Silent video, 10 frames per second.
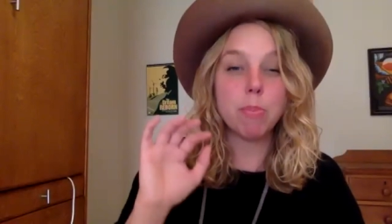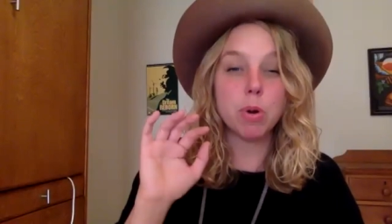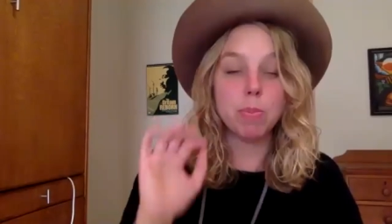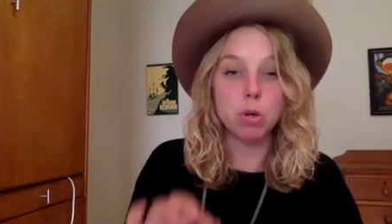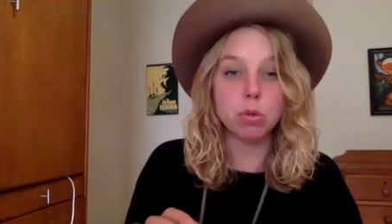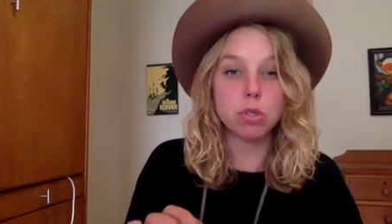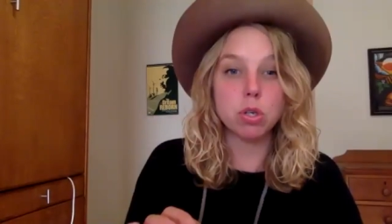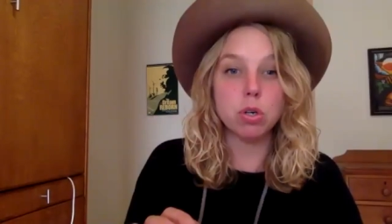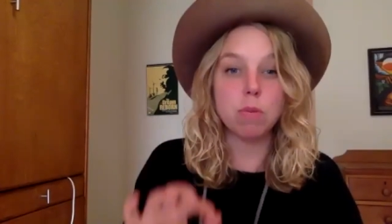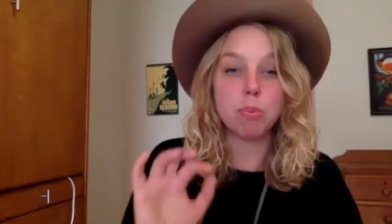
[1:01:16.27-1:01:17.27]

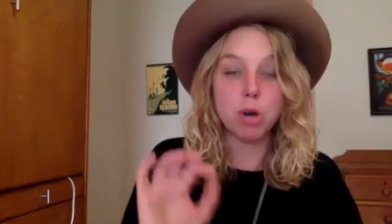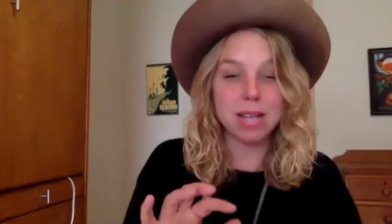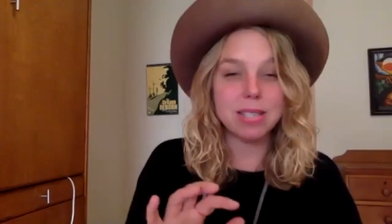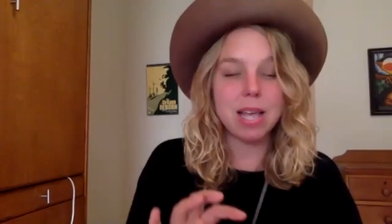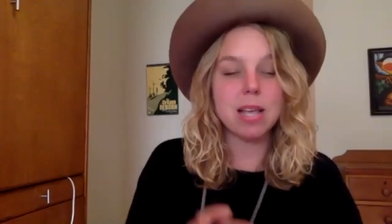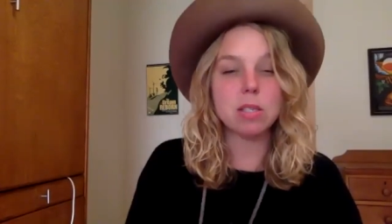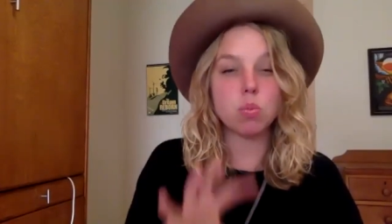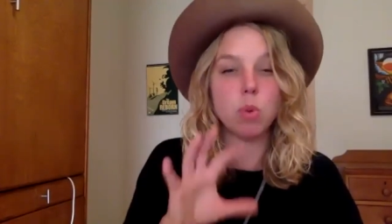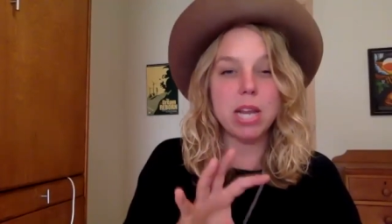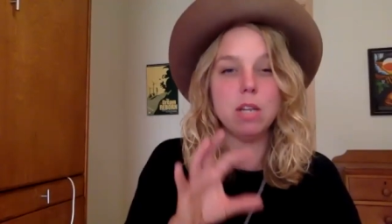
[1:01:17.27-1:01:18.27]
proposal process,
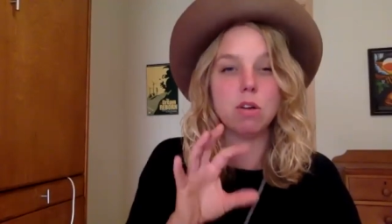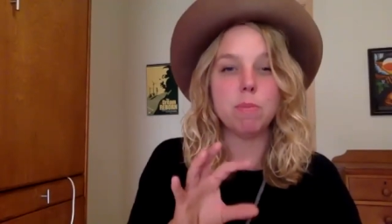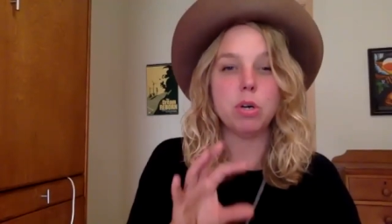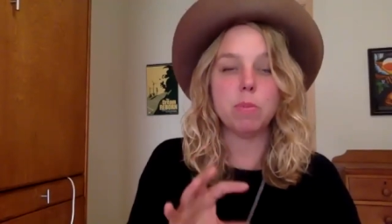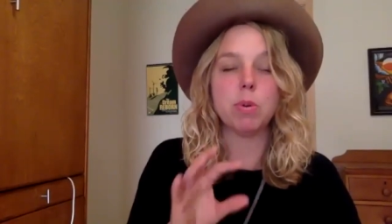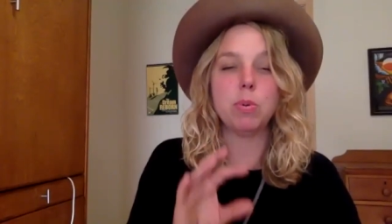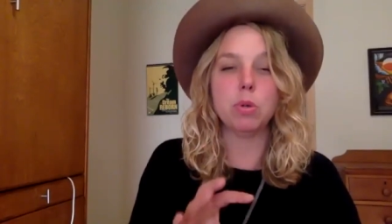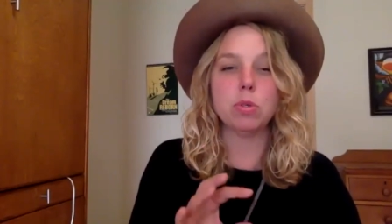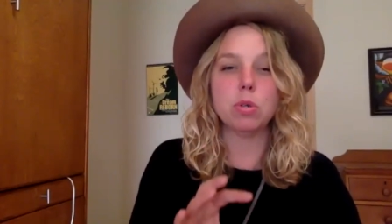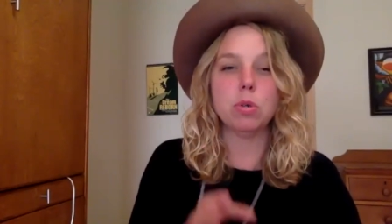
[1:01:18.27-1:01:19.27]
writing your book
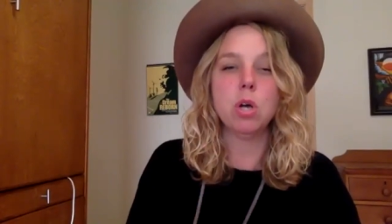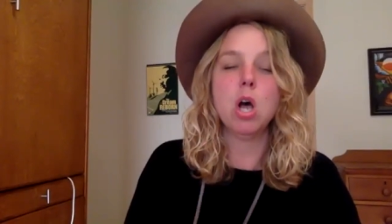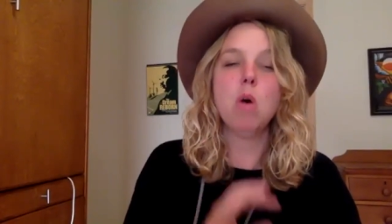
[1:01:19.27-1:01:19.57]
proposal,